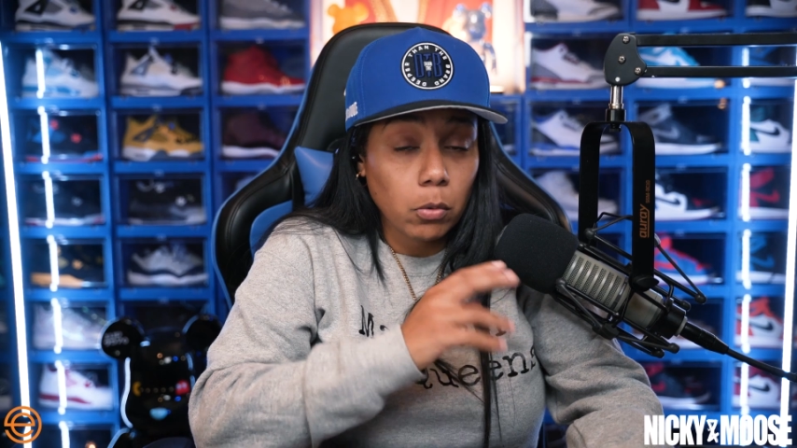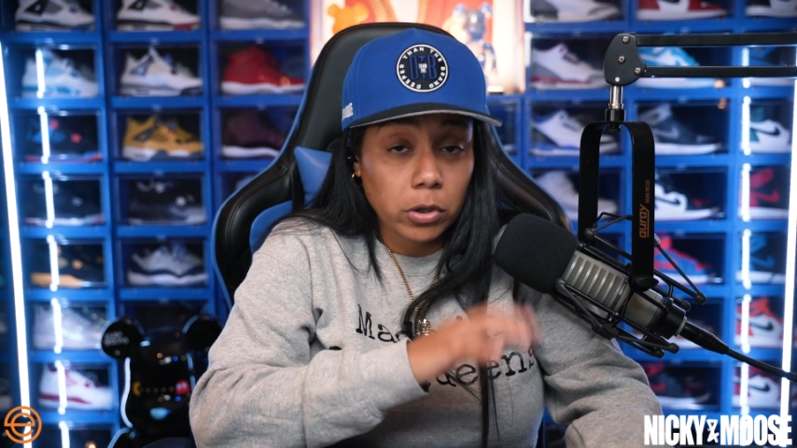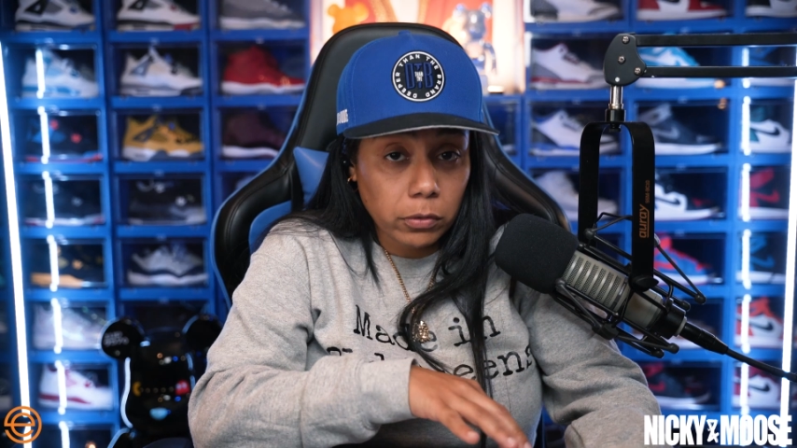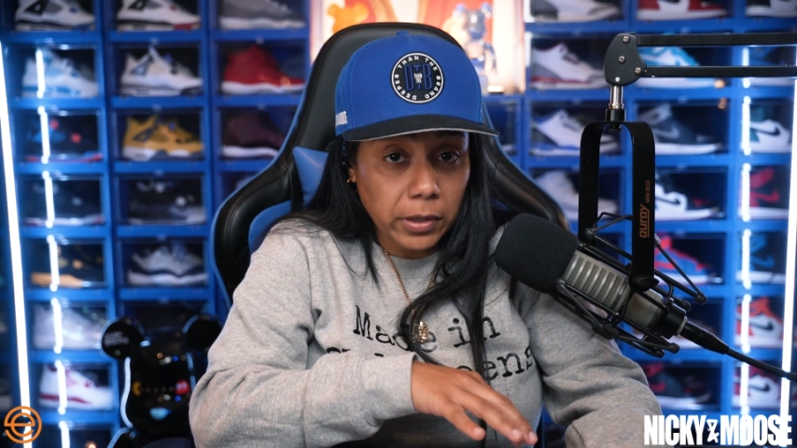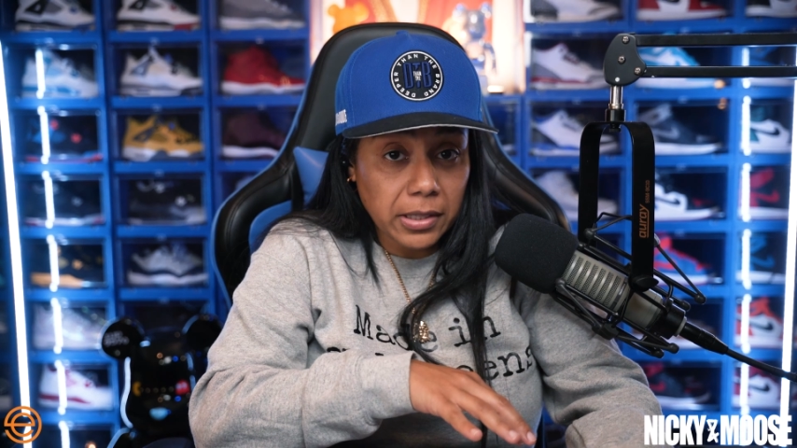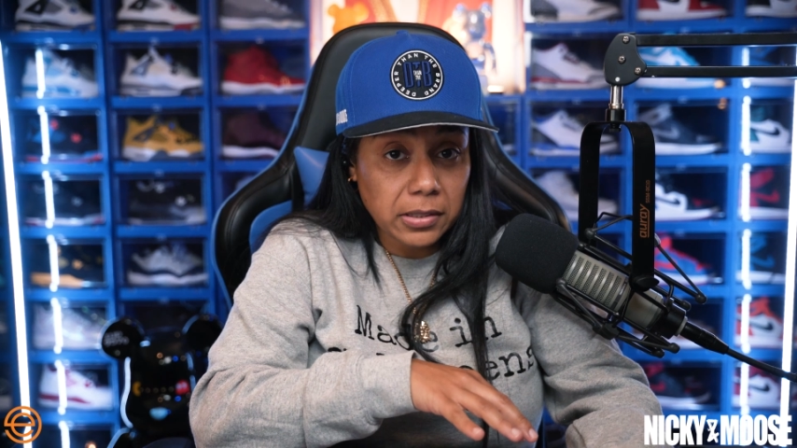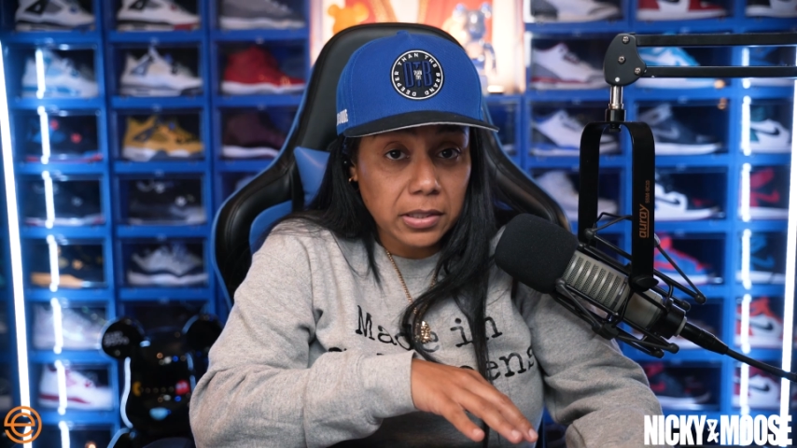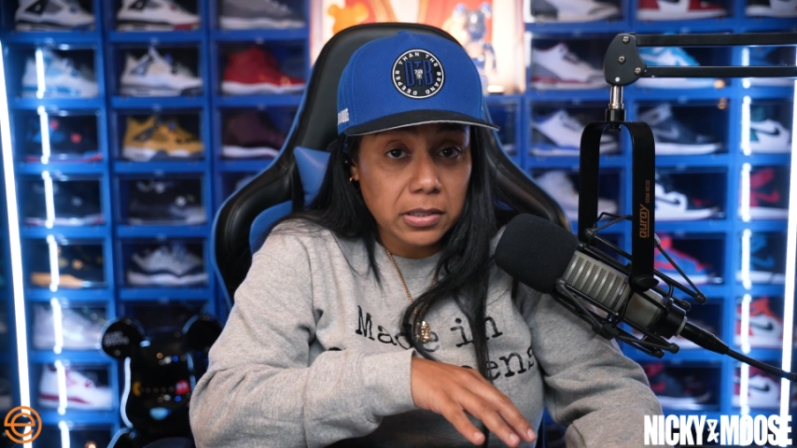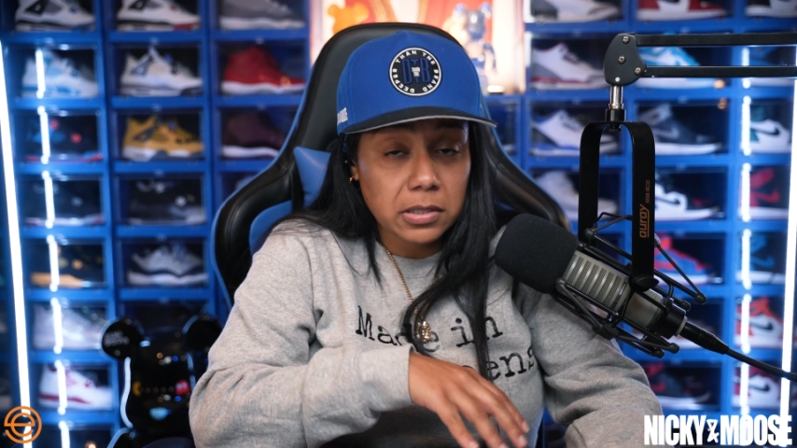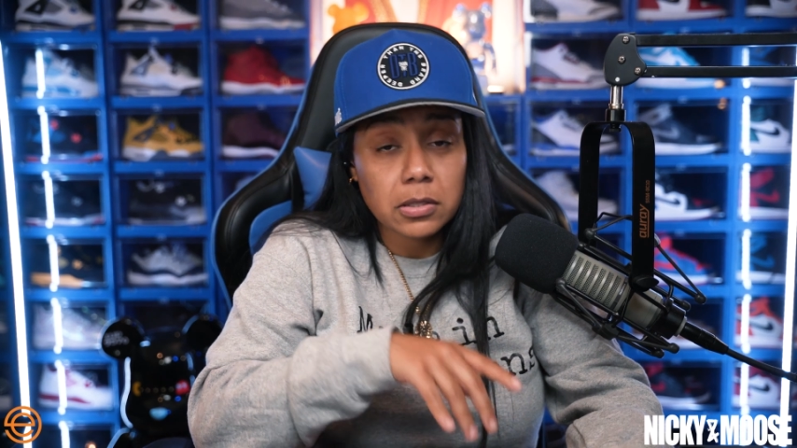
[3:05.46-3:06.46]
I want to create
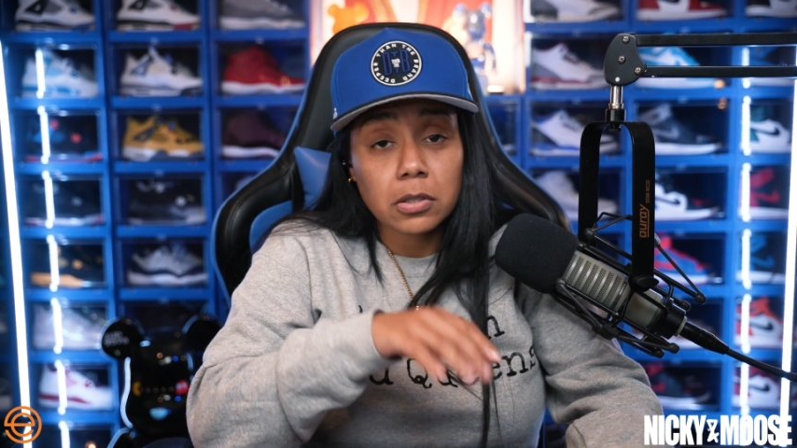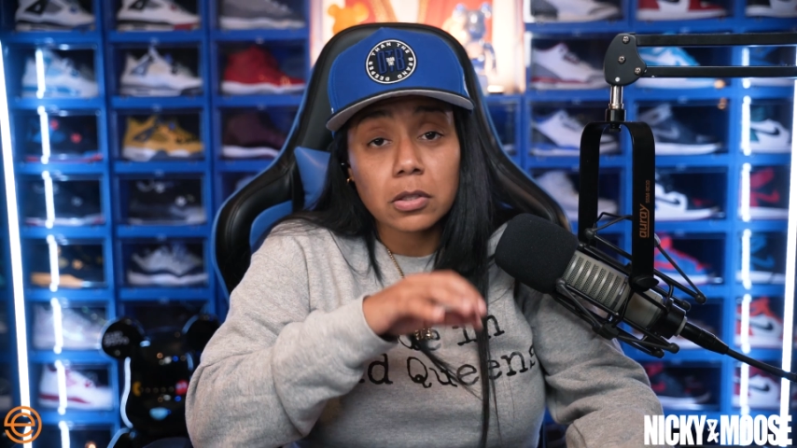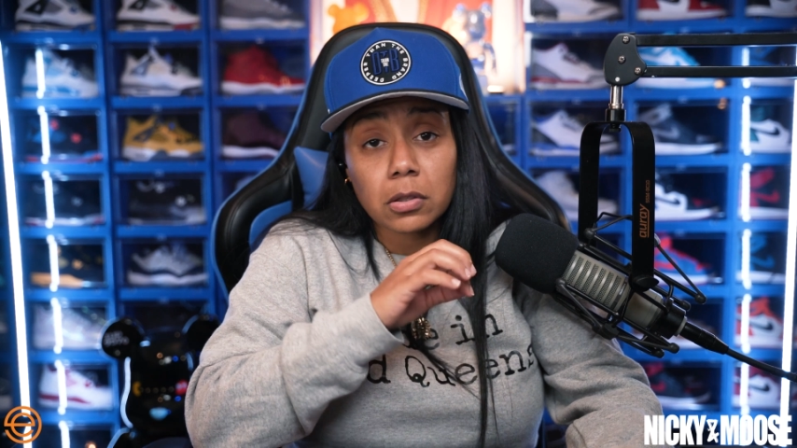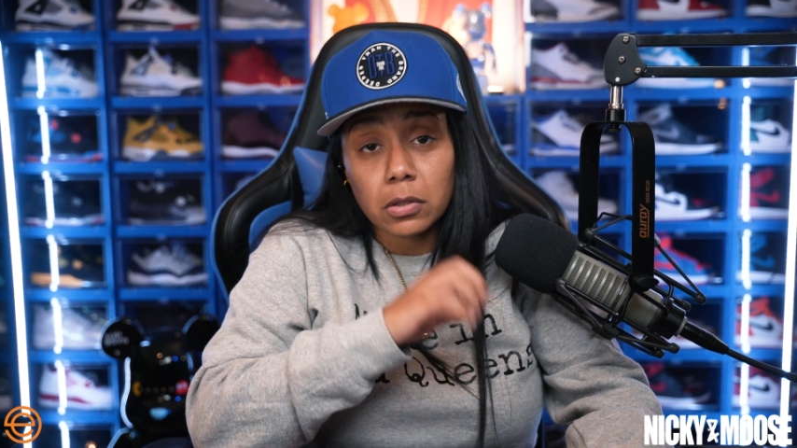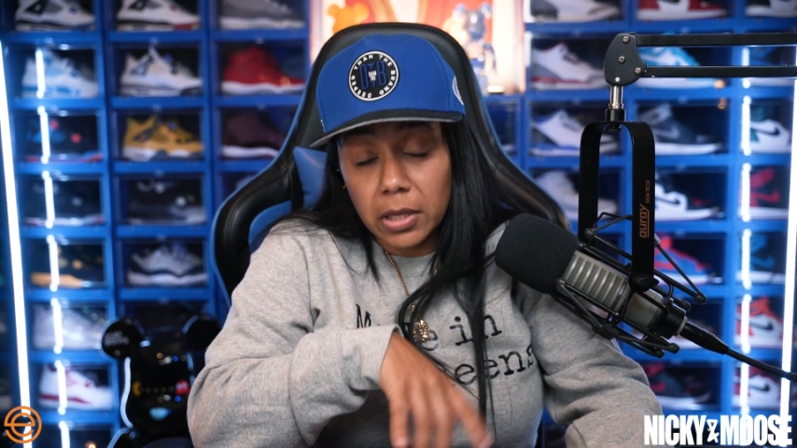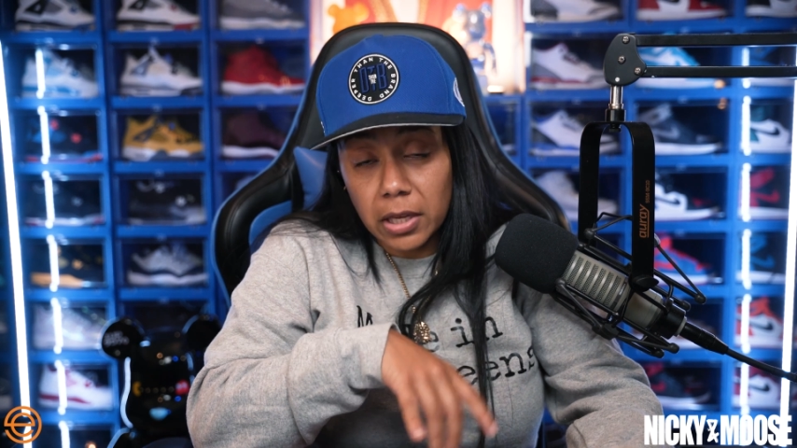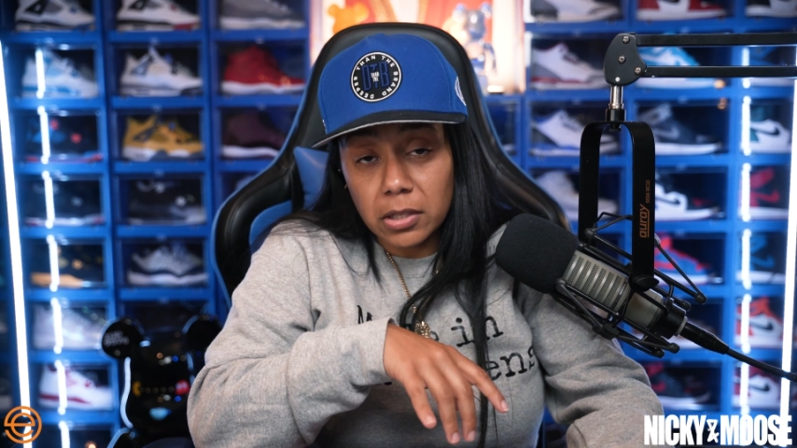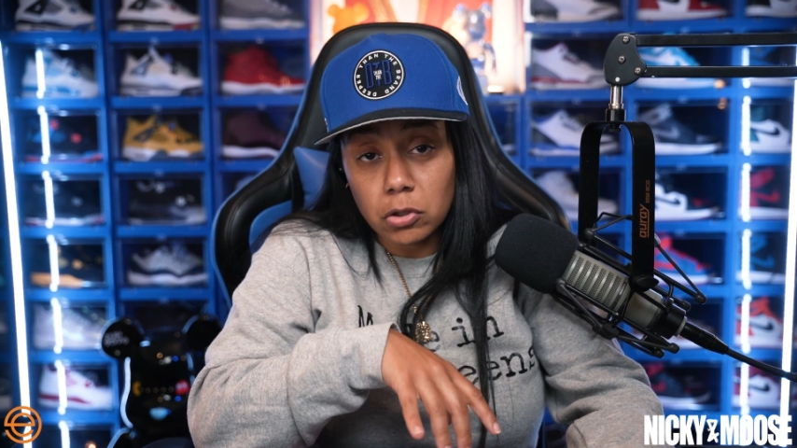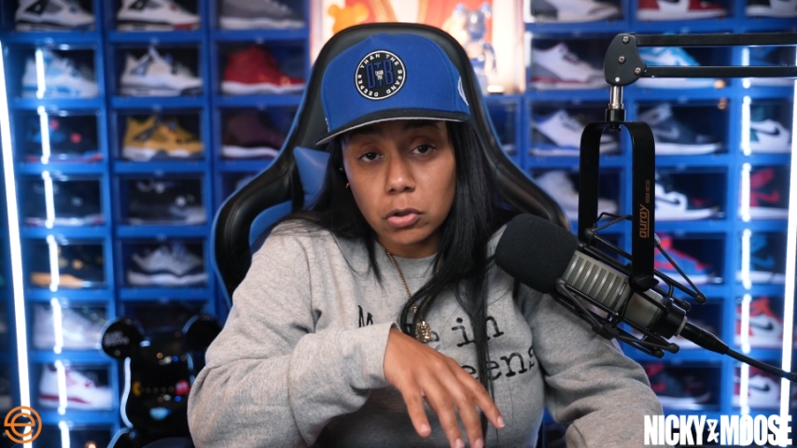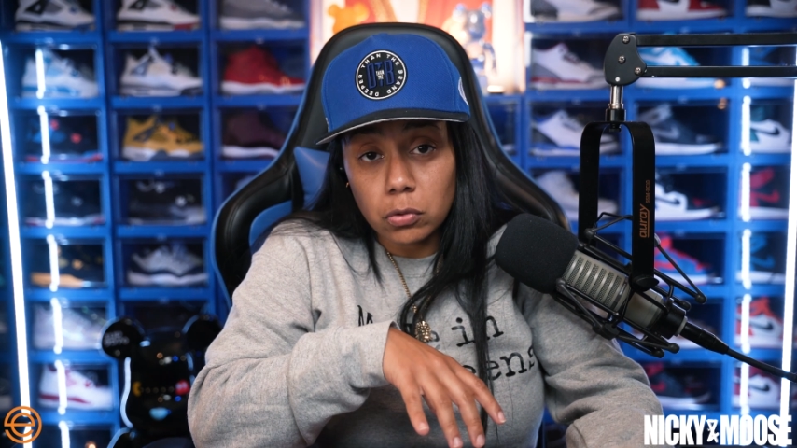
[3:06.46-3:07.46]
this.
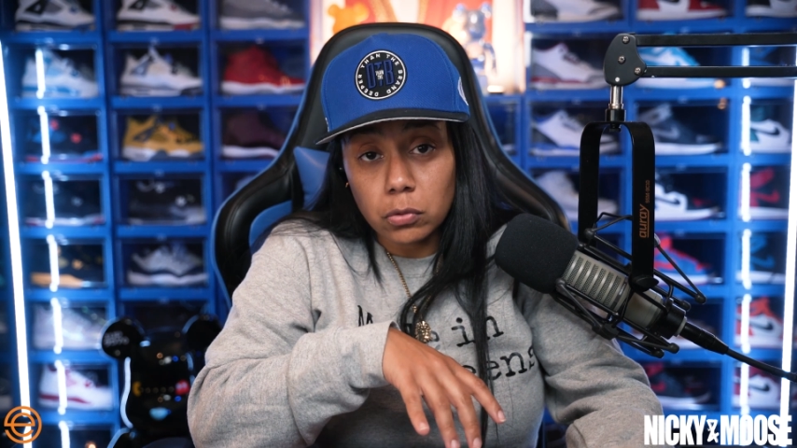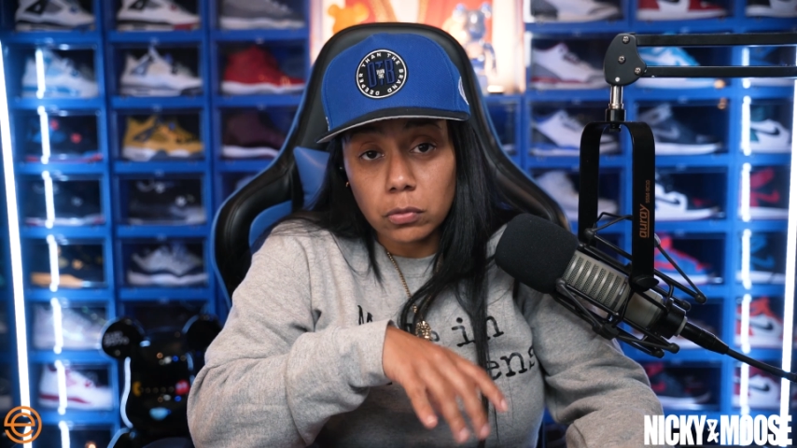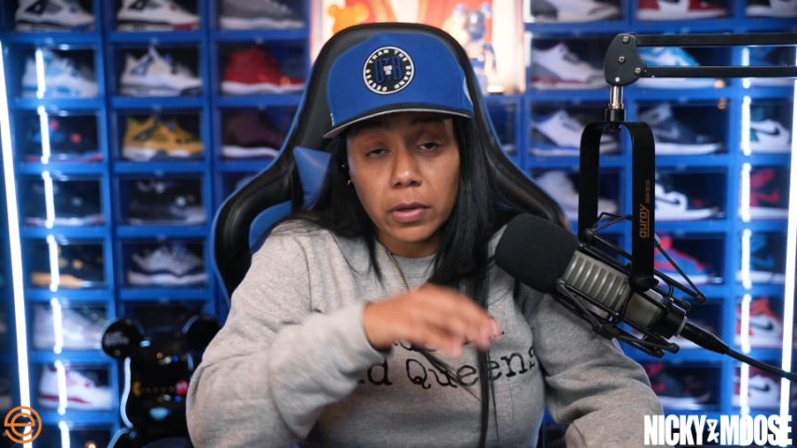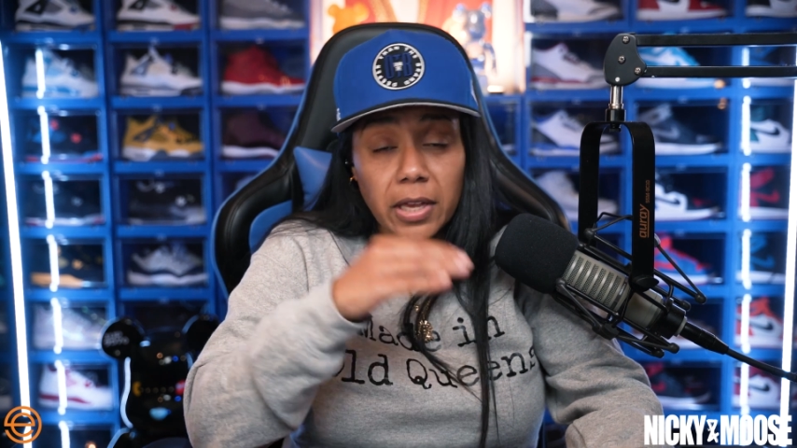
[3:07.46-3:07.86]
Can you?